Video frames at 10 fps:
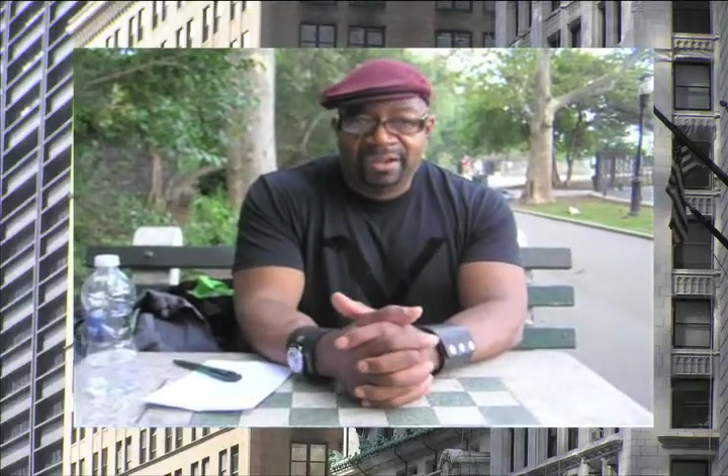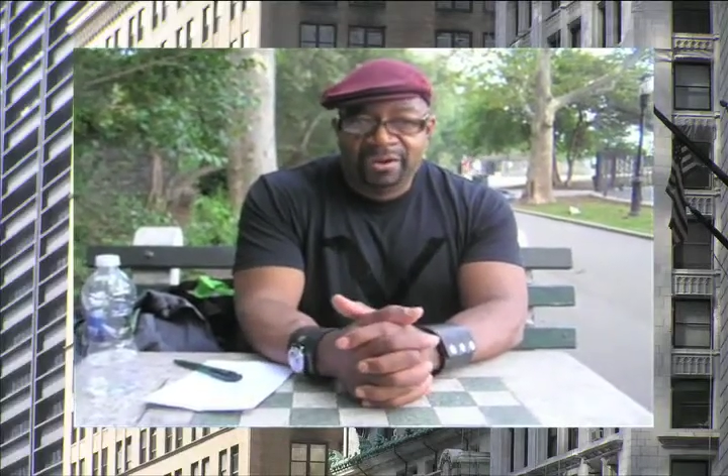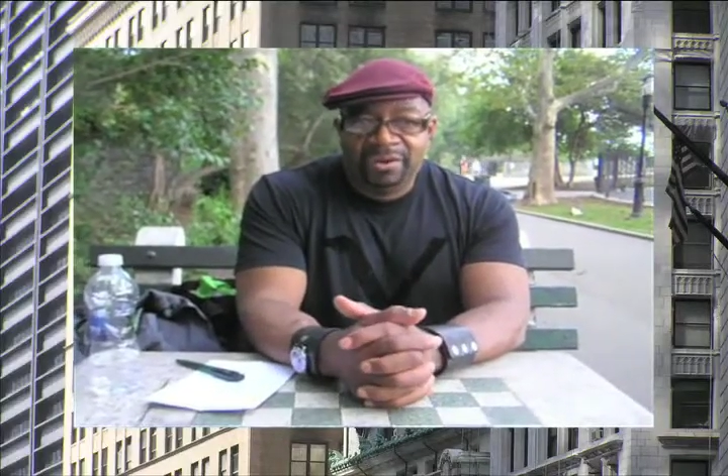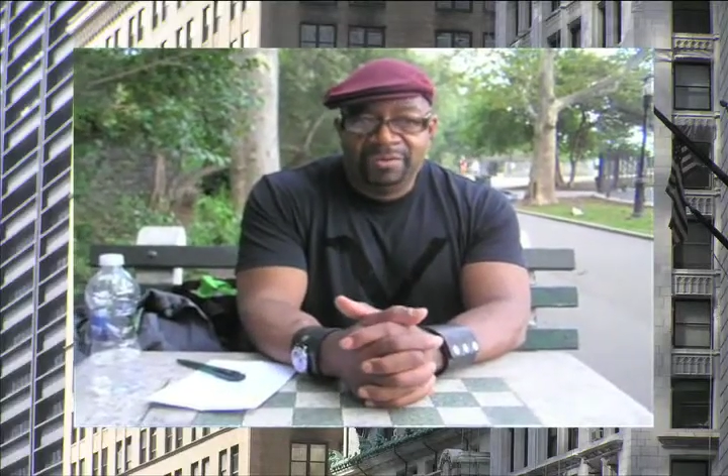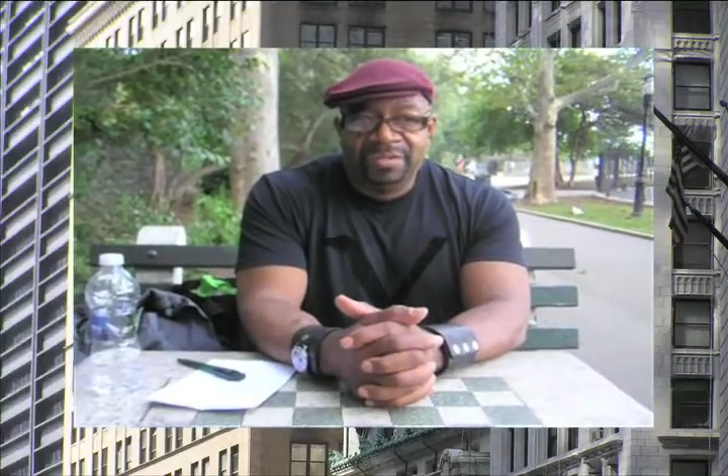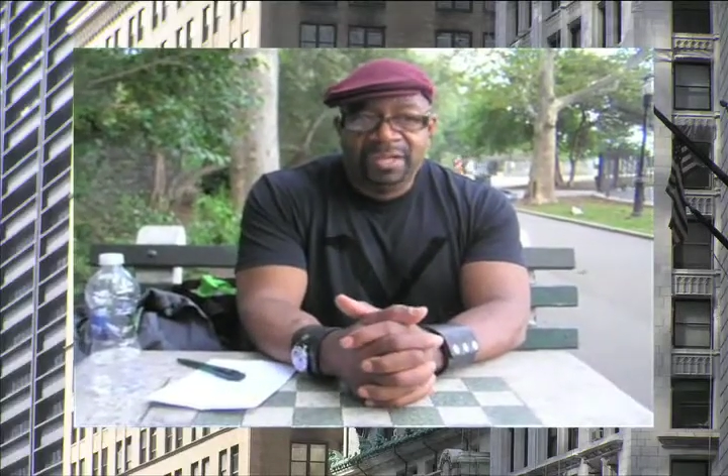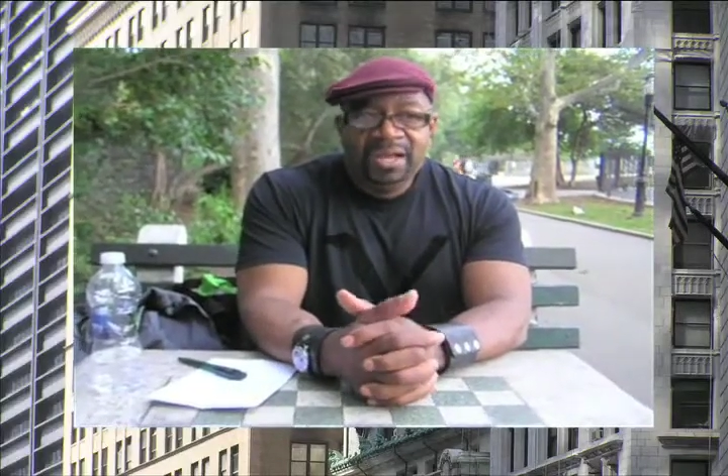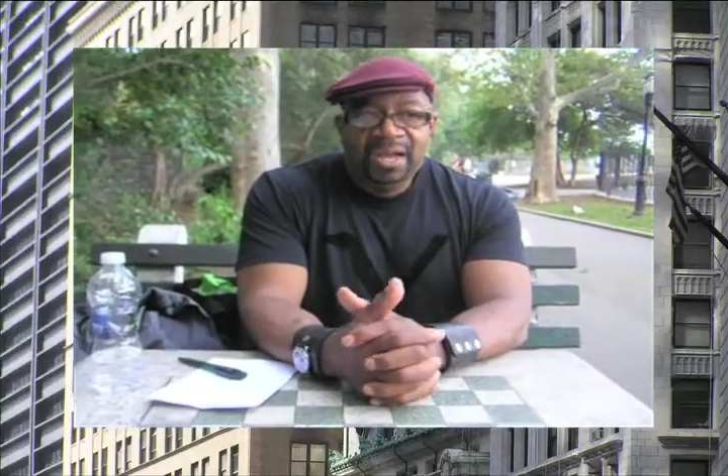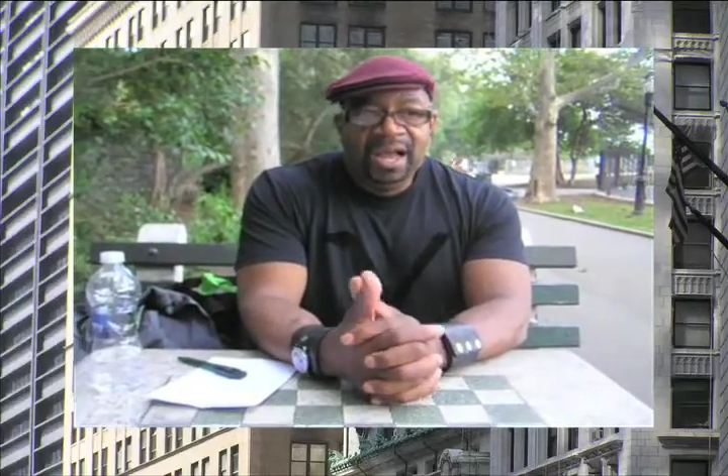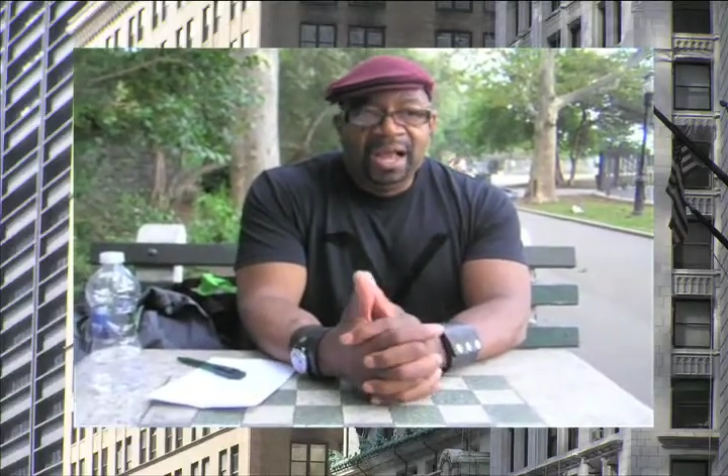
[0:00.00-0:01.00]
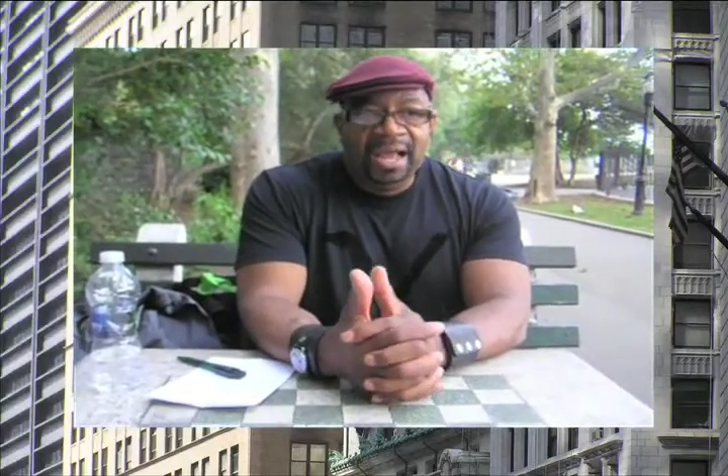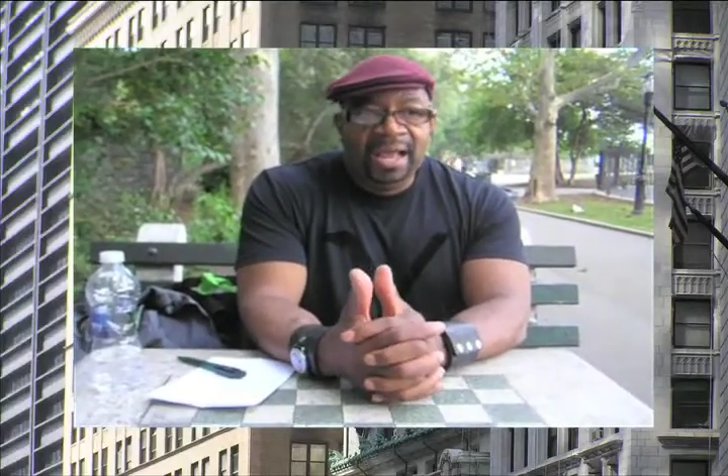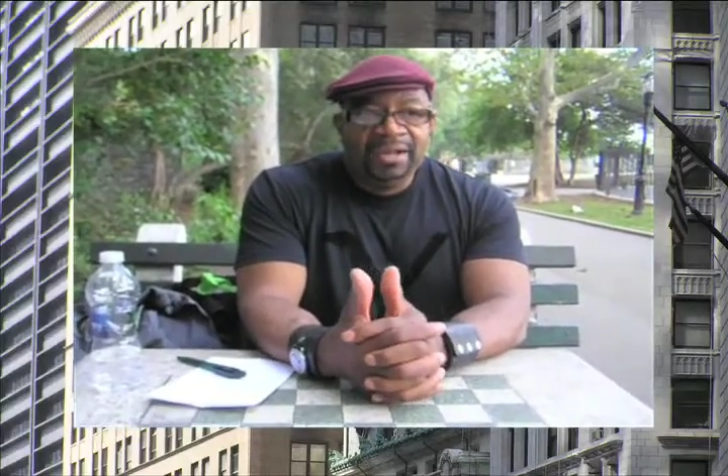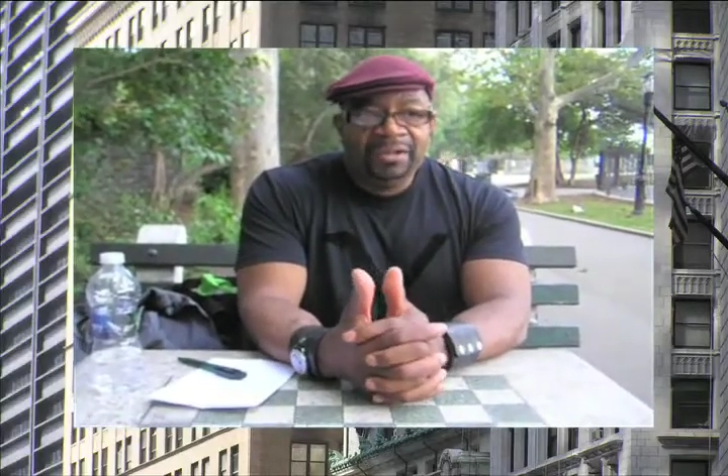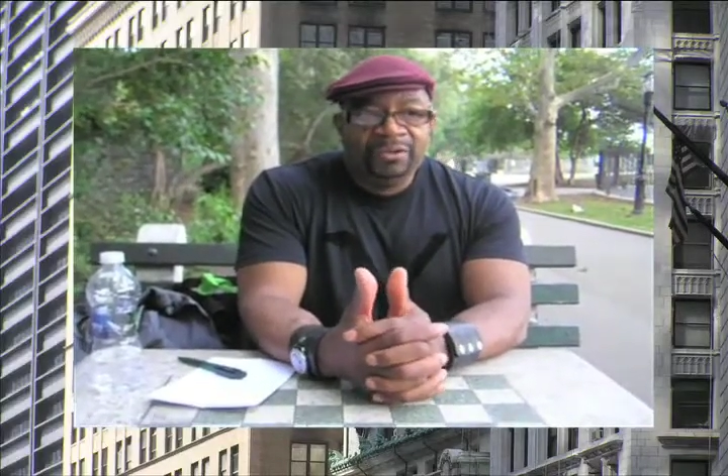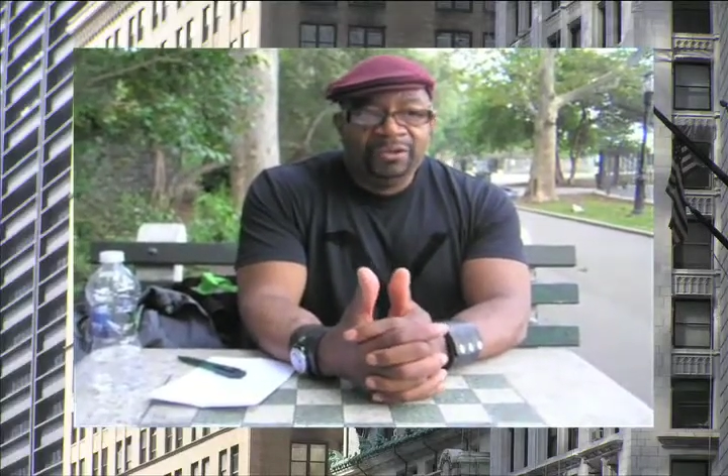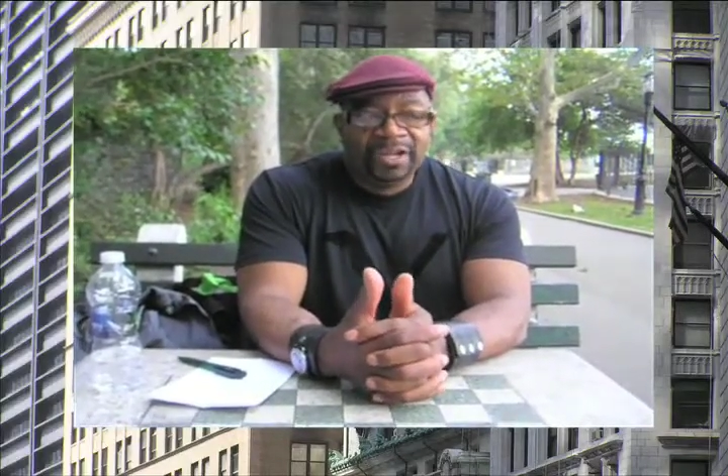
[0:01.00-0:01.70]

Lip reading: codes and you